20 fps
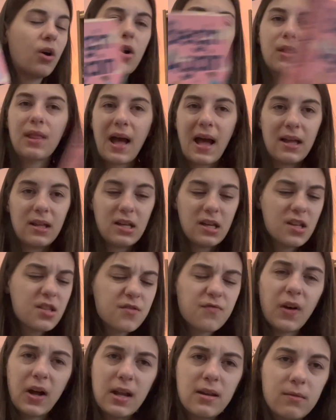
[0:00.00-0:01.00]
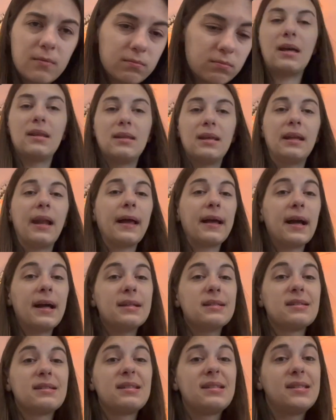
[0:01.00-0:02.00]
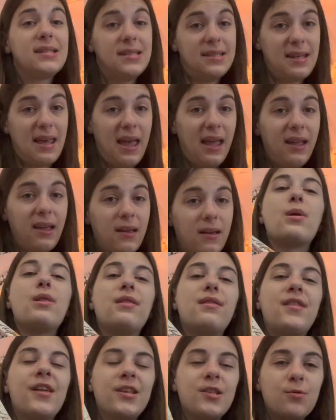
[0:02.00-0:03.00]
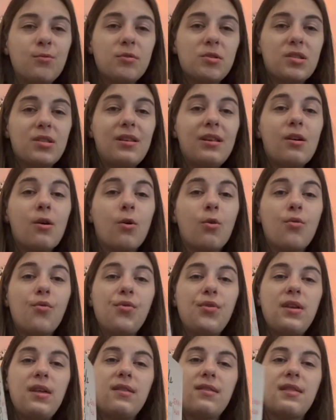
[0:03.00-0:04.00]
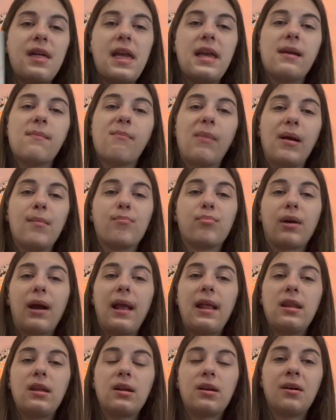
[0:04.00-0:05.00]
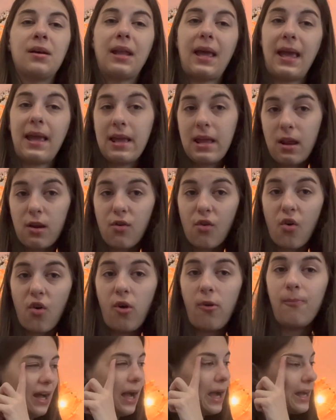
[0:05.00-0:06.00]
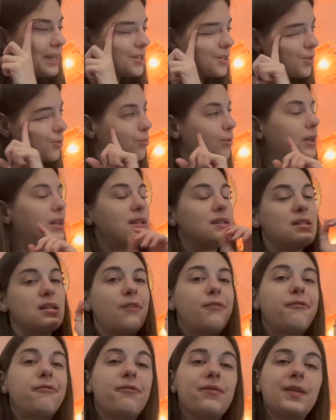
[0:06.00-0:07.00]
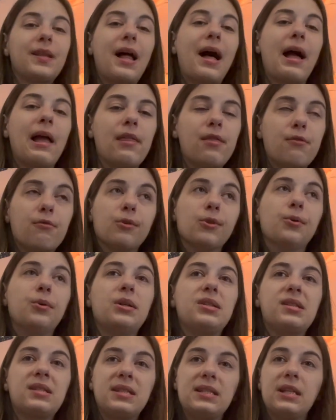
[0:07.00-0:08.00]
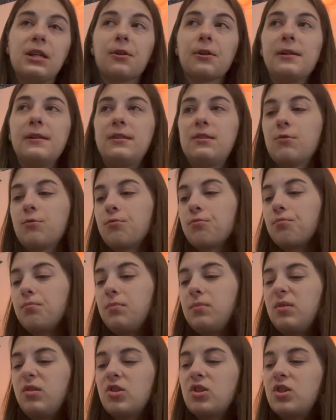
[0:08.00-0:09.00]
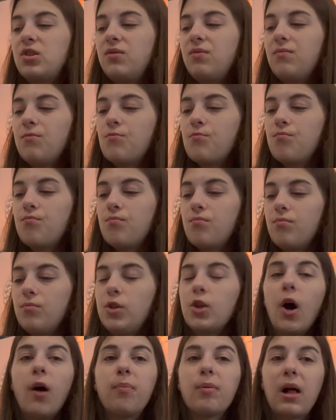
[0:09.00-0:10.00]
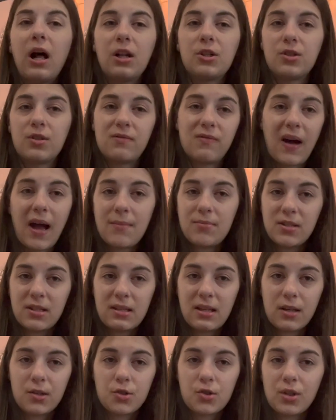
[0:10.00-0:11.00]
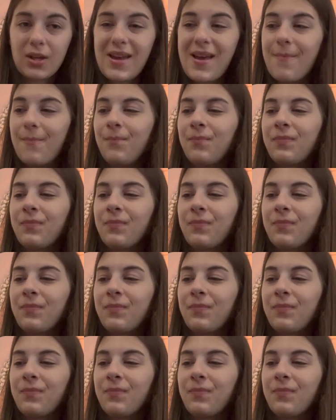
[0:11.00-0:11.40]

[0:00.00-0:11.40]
all that. It's fun. And then I got sick. This was the only thing my brain could handle. I just wanted to fly through a series, just no plot, just vibes essentially.